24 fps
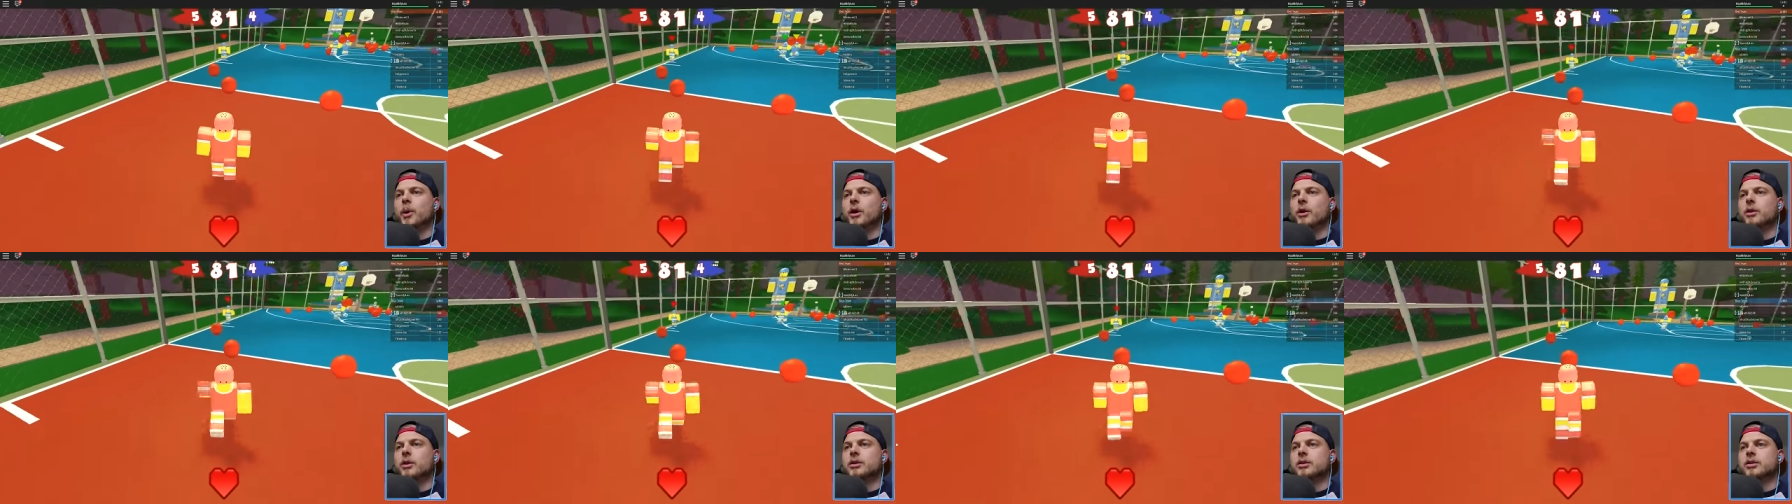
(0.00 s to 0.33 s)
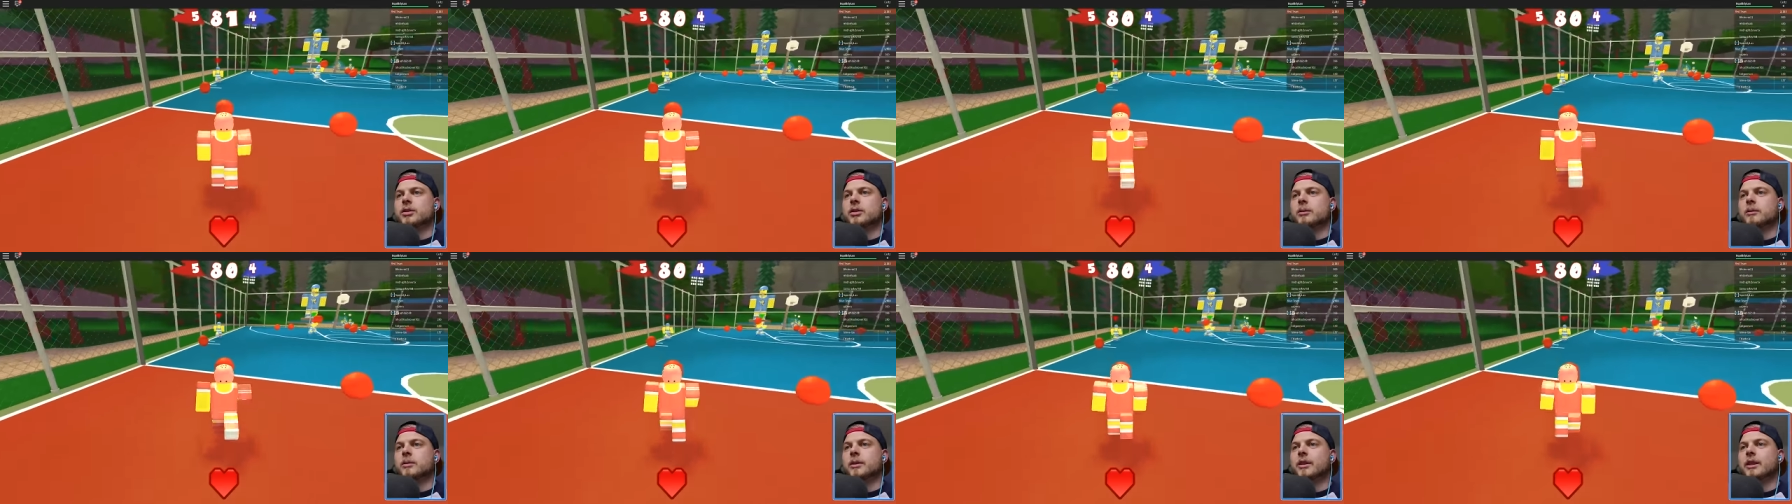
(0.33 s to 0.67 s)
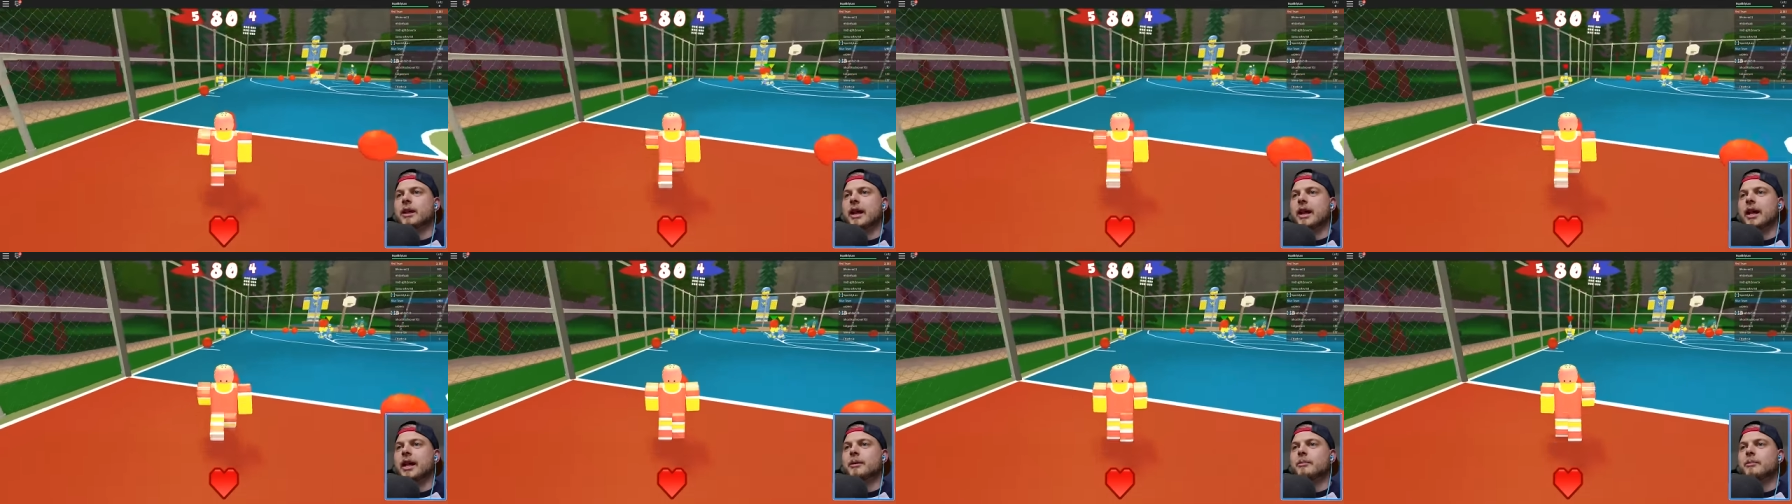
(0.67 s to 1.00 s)
ball at some
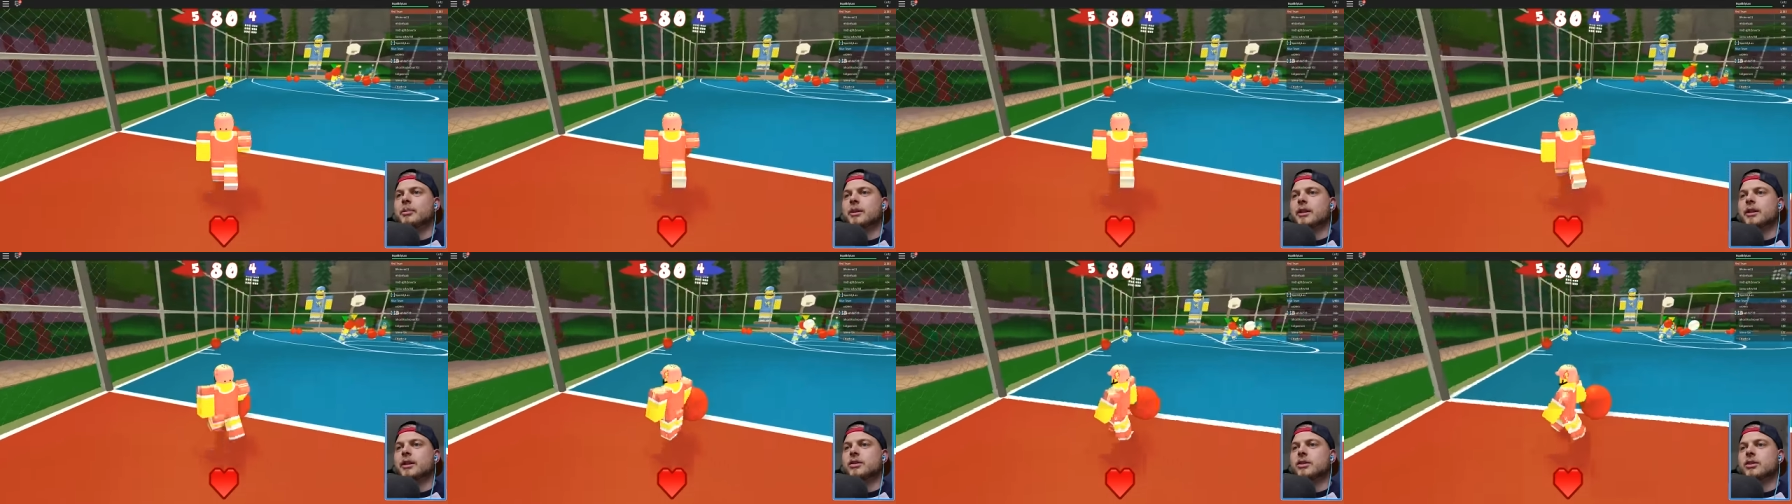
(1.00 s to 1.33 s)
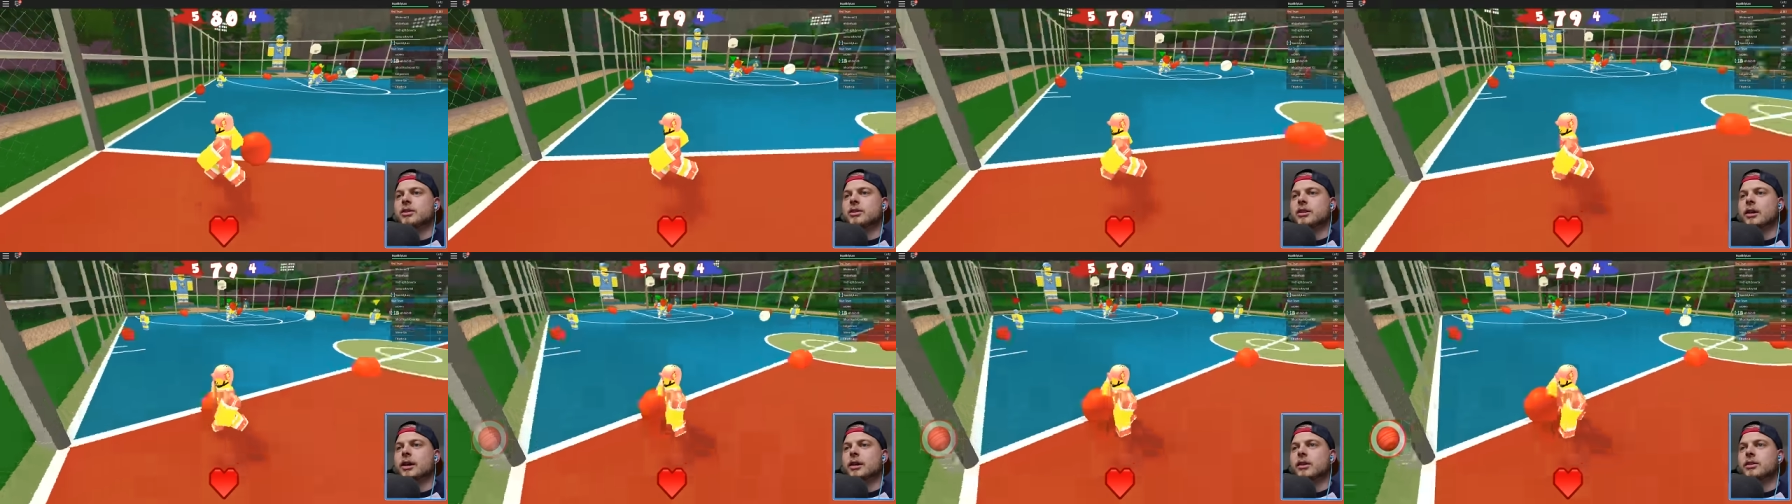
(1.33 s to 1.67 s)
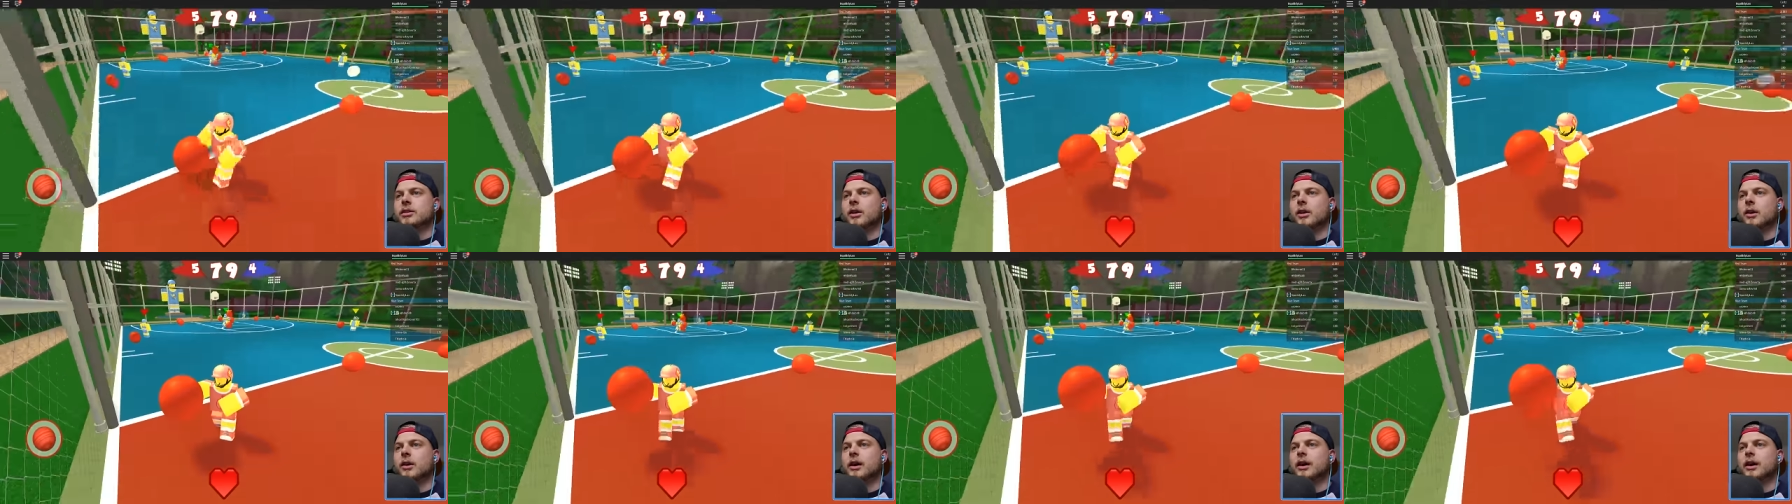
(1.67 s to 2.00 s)
guy, but he just
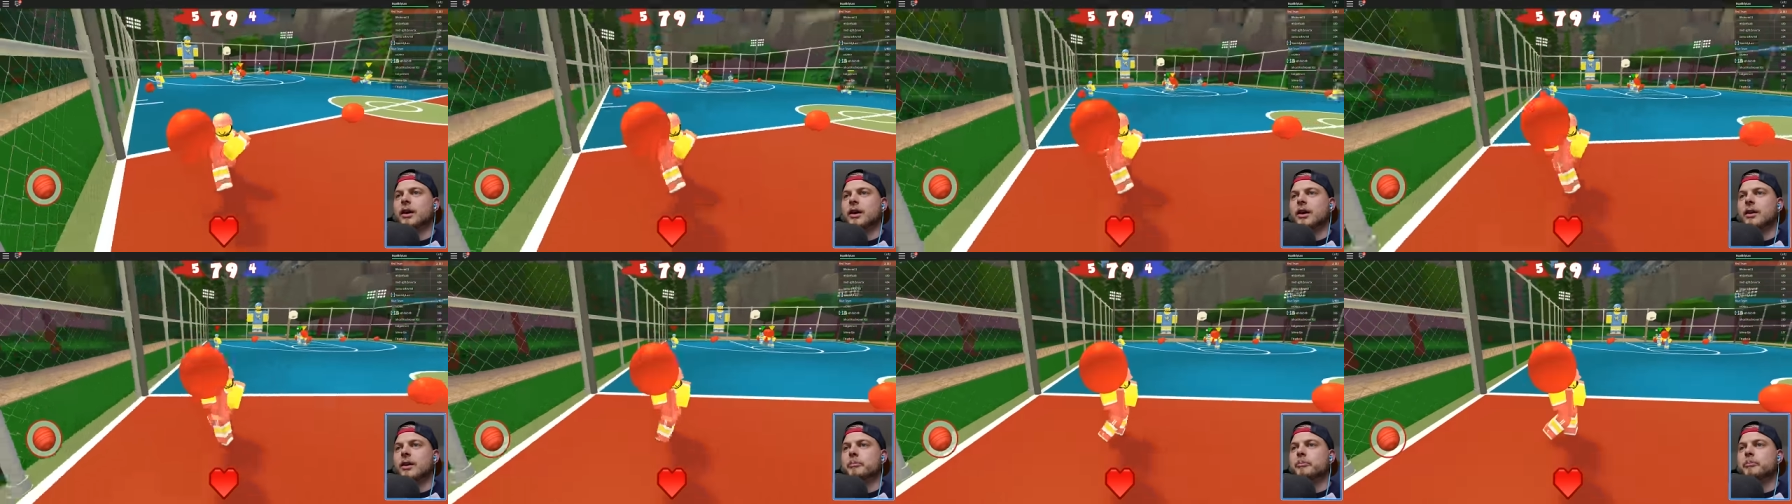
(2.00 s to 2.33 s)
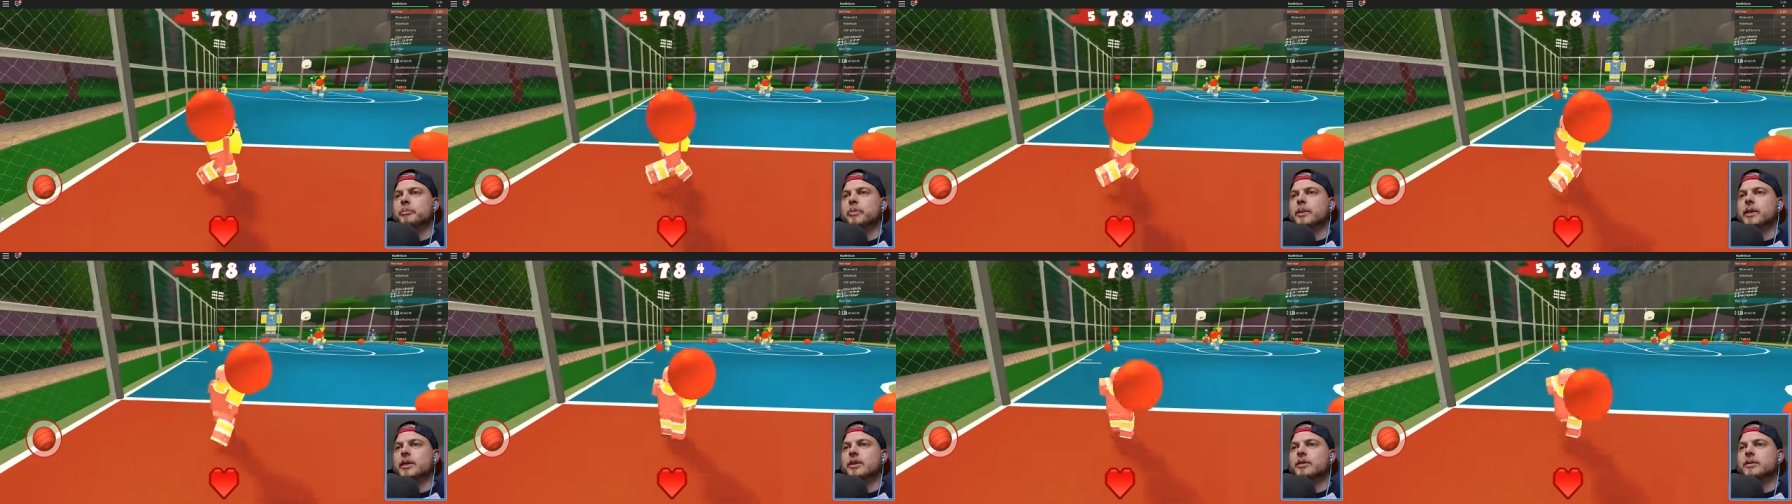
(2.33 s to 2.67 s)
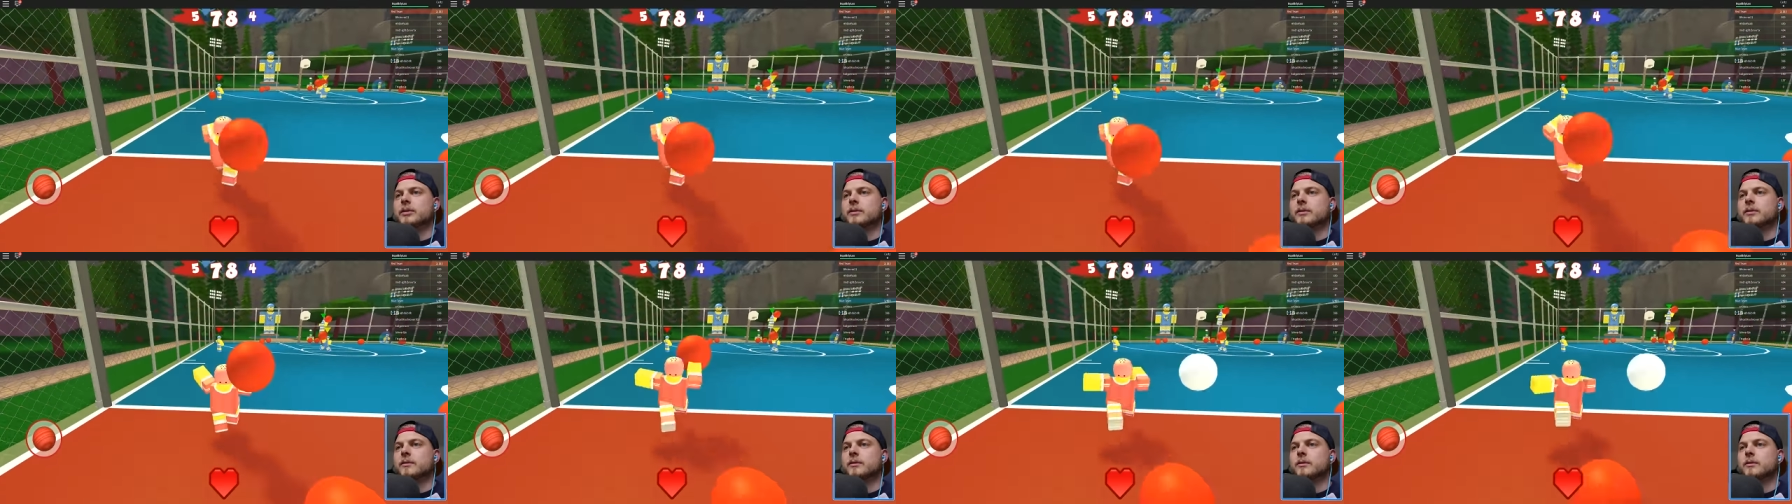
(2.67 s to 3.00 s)
like took it like a
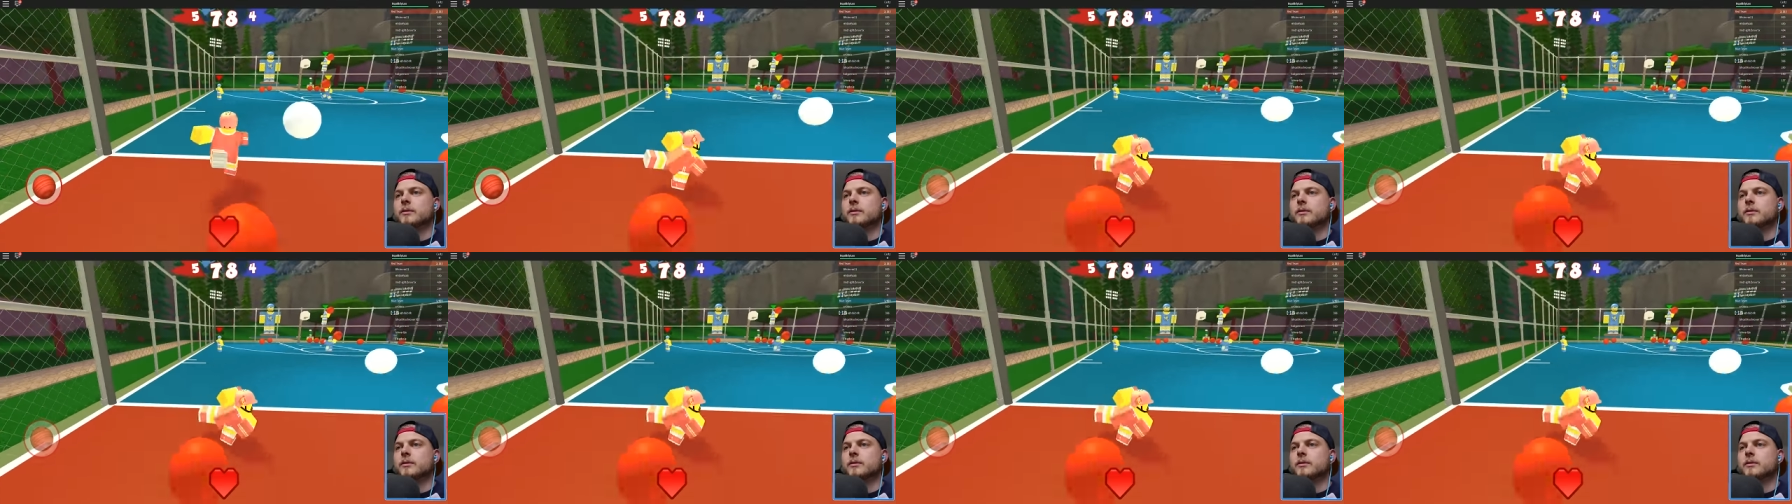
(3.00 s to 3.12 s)
beast.